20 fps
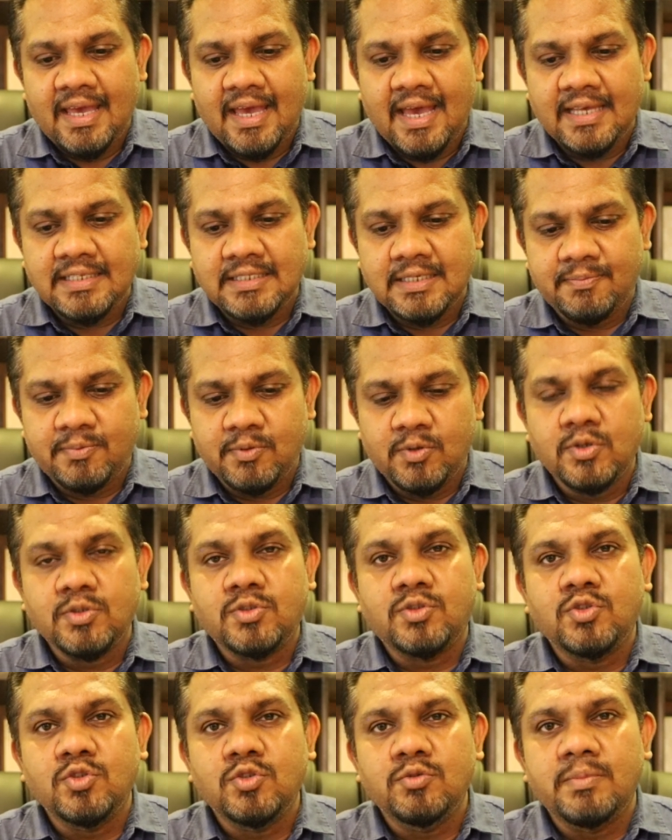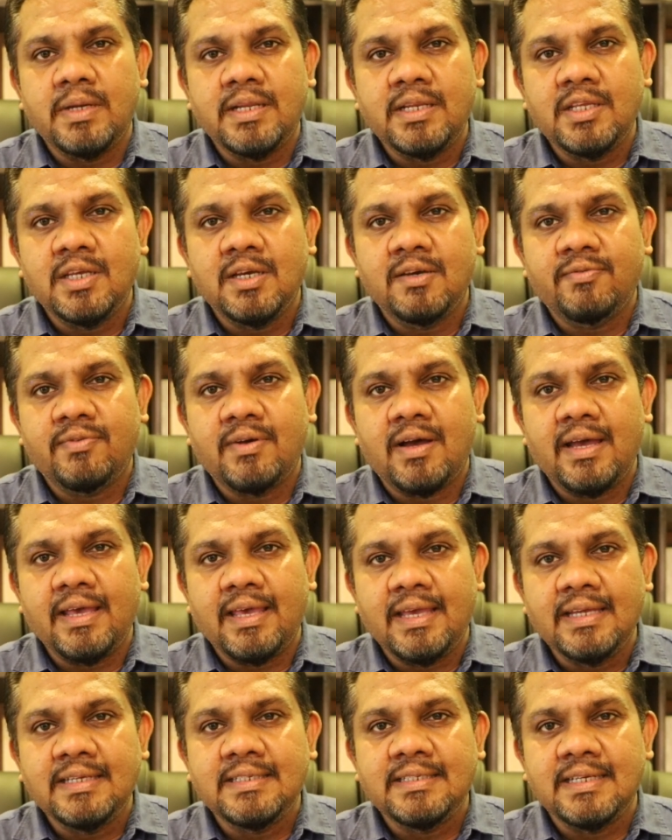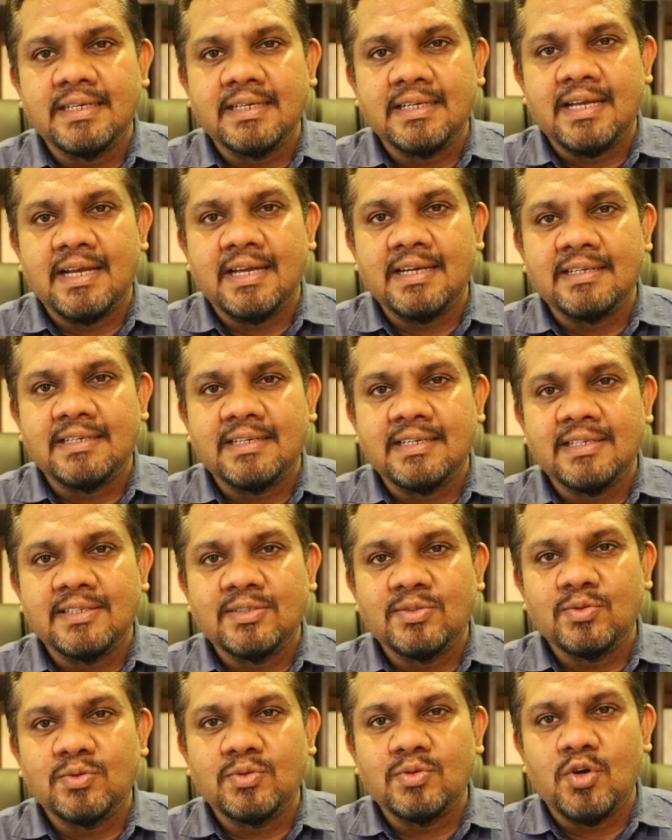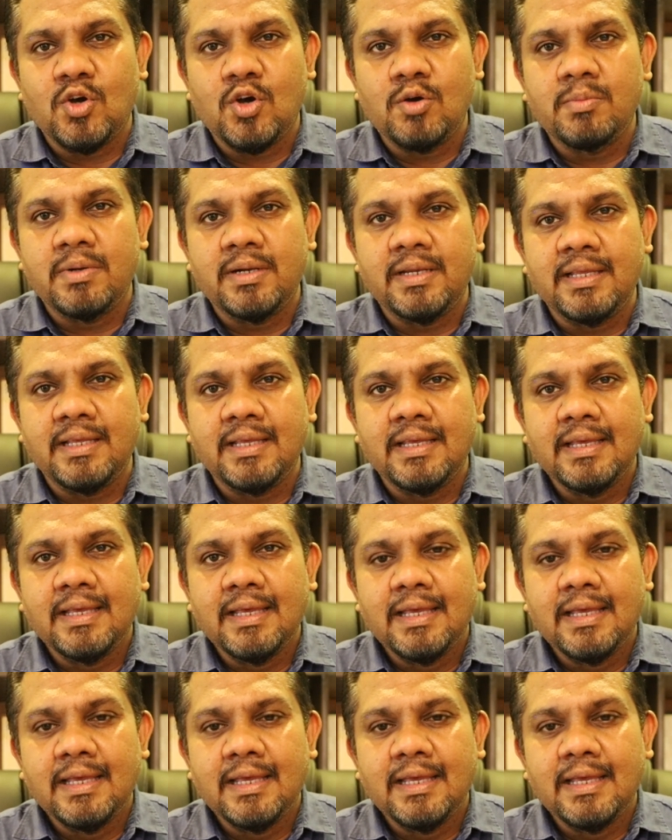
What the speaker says: as opposed to many of our Asian countries who normally